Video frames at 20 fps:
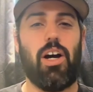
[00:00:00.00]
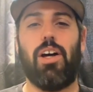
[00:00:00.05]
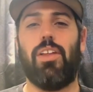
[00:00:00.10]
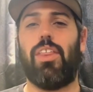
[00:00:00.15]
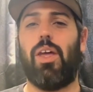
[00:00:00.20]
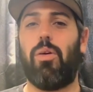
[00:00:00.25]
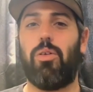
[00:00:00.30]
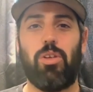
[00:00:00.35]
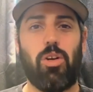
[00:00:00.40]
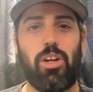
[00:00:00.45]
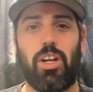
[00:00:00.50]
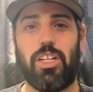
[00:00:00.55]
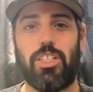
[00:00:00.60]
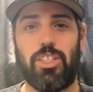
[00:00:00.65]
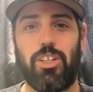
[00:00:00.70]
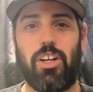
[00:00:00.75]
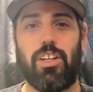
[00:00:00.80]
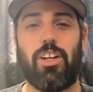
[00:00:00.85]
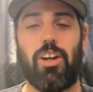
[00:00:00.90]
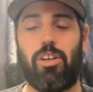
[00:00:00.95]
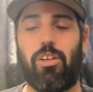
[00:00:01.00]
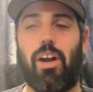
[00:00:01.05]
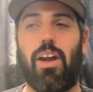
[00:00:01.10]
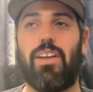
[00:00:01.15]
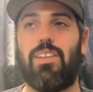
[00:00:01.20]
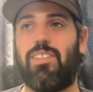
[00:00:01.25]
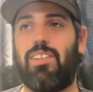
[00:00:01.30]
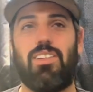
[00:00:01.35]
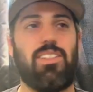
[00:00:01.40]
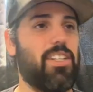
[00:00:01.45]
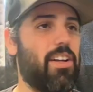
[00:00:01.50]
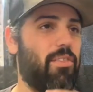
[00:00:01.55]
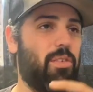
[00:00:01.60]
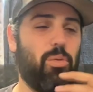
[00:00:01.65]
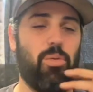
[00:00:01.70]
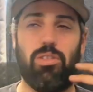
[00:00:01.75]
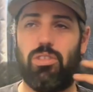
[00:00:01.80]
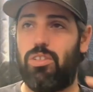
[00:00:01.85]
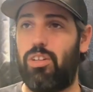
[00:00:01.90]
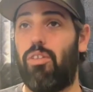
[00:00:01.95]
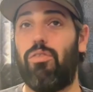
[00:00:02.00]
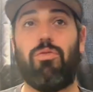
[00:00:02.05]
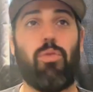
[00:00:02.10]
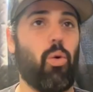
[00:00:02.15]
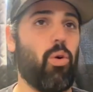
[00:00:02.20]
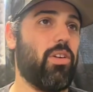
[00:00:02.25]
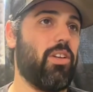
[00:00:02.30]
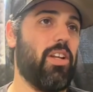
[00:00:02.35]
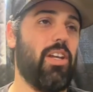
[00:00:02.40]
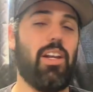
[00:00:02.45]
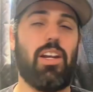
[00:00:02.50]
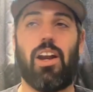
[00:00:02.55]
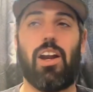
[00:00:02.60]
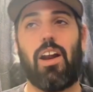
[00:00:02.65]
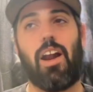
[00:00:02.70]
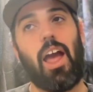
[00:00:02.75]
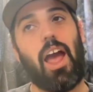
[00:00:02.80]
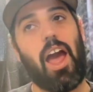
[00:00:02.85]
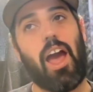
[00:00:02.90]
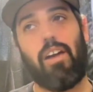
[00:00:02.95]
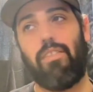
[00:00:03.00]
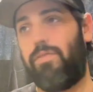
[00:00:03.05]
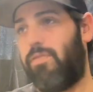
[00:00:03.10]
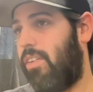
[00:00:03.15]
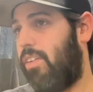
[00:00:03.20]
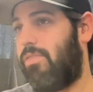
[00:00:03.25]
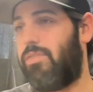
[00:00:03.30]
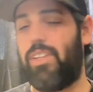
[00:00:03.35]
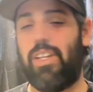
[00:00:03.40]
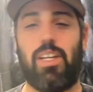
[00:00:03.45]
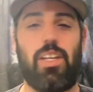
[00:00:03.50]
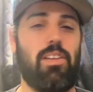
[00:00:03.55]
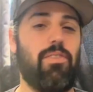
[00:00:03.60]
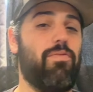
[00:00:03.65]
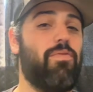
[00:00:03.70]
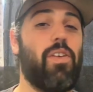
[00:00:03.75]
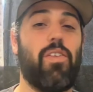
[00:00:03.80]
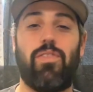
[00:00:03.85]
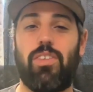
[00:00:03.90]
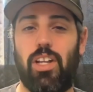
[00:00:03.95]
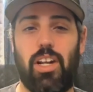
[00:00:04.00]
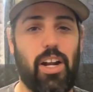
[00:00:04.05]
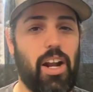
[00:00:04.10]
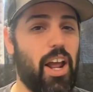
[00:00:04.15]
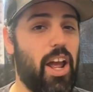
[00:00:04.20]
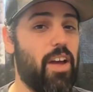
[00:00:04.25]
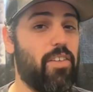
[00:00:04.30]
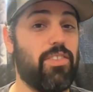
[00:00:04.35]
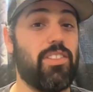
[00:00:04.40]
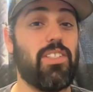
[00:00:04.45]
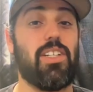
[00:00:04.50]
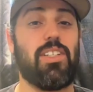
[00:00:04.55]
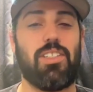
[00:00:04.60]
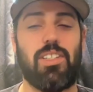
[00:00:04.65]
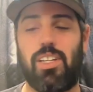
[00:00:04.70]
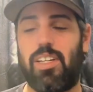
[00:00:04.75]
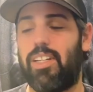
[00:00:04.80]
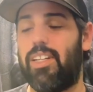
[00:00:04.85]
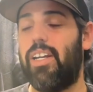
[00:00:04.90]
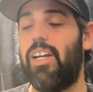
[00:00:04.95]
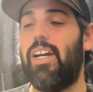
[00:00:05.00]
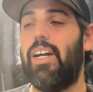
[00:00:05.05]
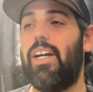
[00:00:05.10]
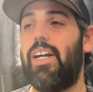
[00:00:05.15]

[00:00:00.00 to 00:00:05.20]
they would look at you like you're crazy, because everyone's 14 and a half, 15, 15 and a half, 16.